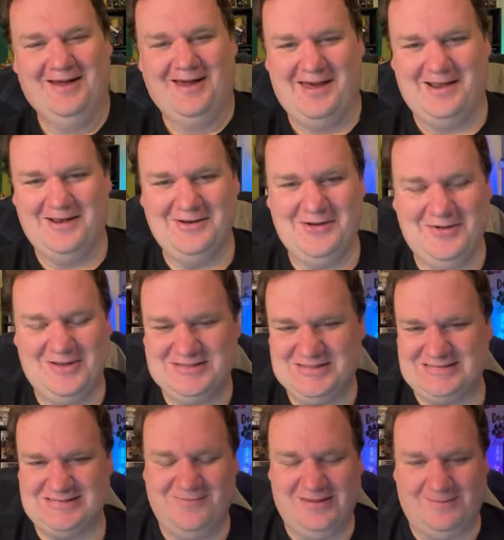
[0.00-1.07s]
don't know, it's
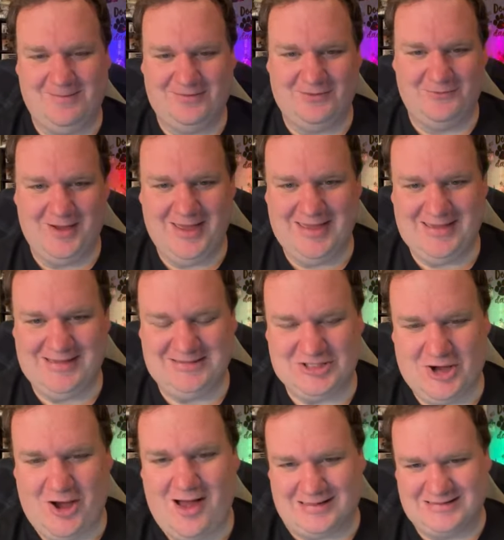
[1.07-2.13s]
just something about the way he
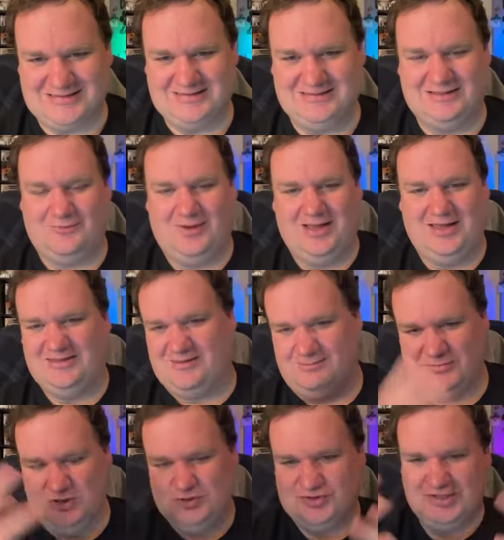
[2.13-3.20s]
talks and the way the
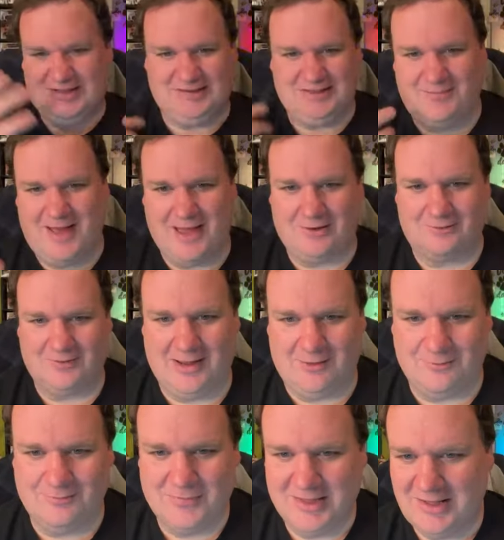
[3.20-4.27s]
music in the
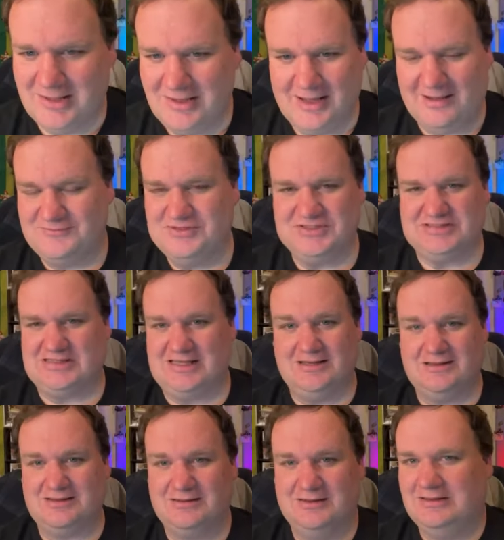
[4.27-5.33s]
background. I'm just
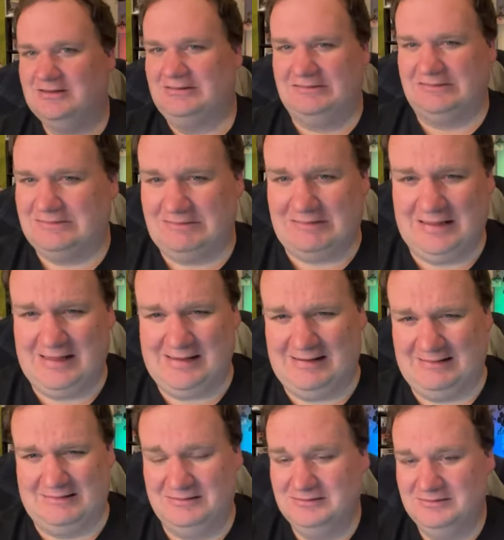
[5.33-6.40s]
like,
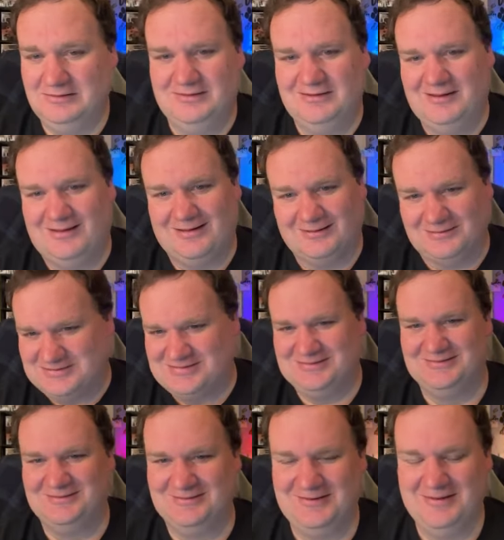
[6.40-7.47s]
I
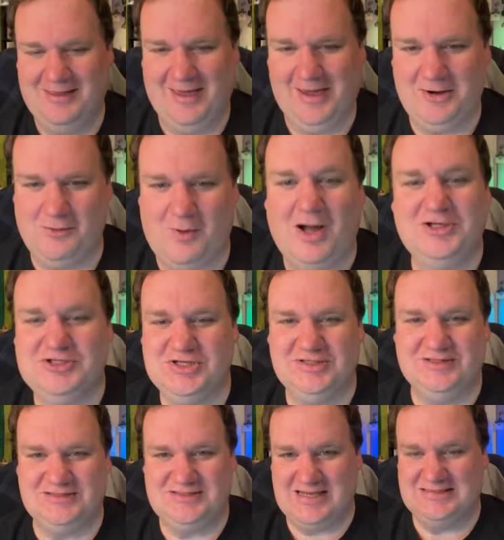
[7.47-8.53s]
gotta watch it
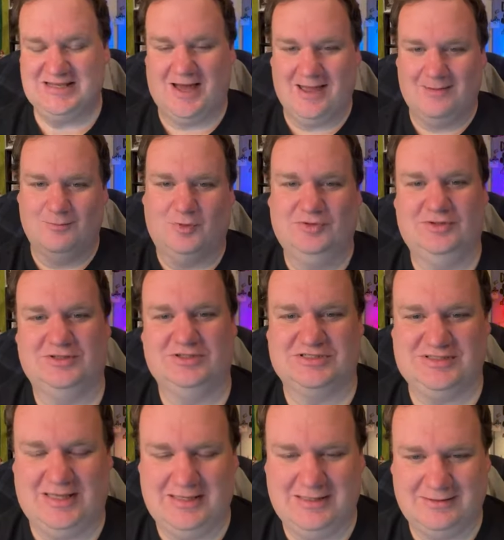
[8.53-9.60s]
in the daytime when
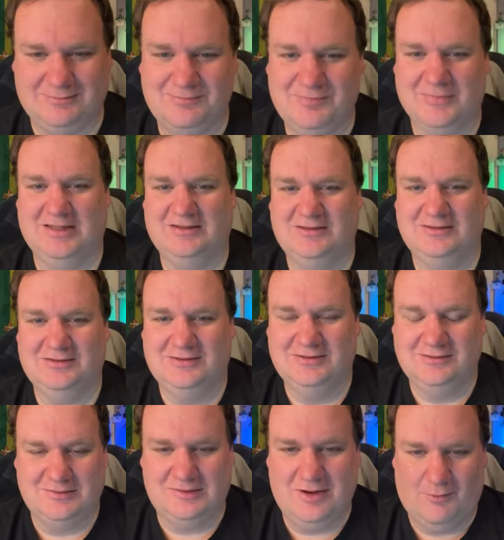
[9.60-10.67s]
there's like
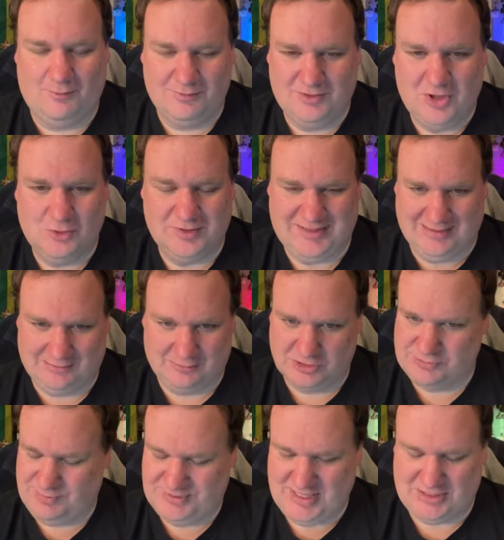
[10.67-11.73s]
no
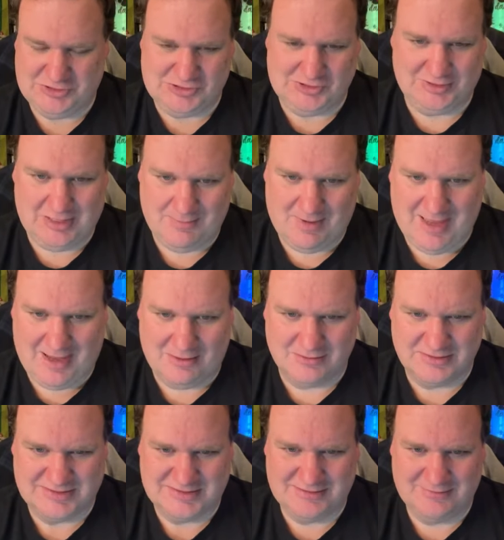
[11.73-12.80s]
killers potentially in my
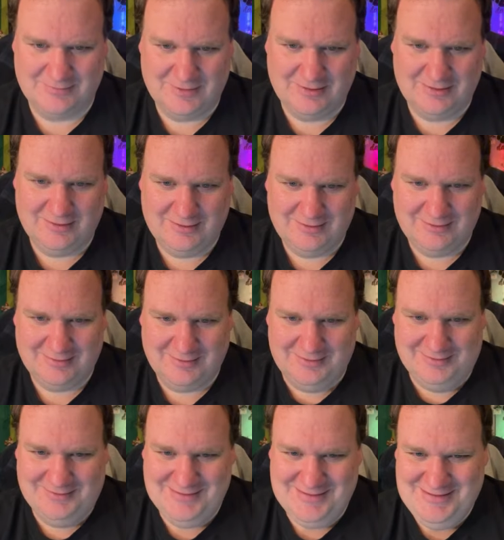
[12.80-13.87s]
house.
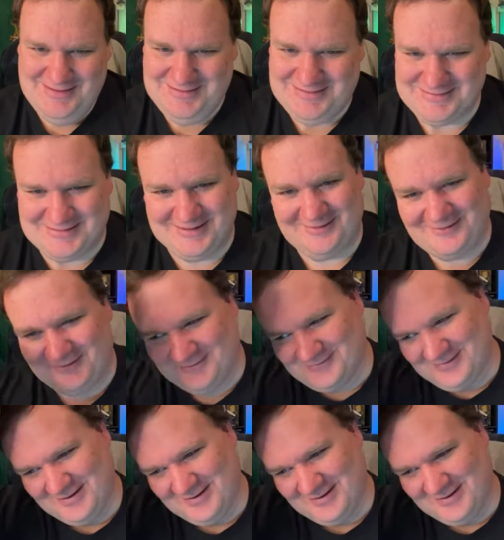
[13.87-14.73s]
So,